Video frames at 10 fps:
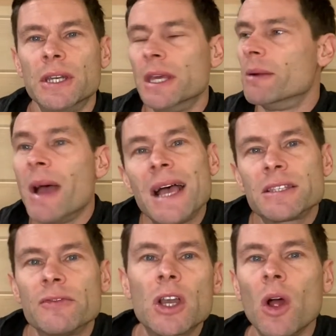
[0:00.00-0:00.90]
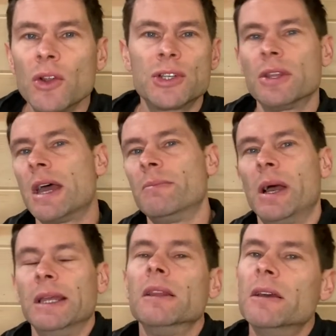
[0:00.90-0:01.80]
in a massive culture that
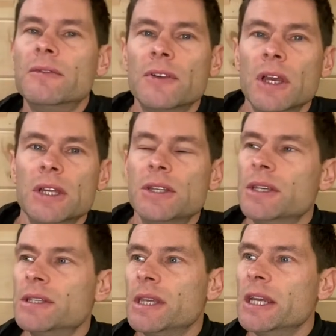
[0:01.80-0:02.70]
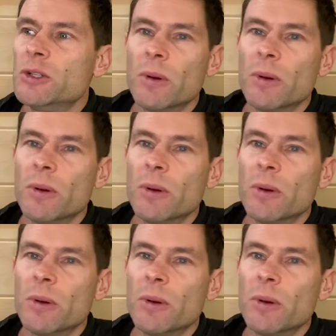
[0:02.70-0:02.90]
might live to this age.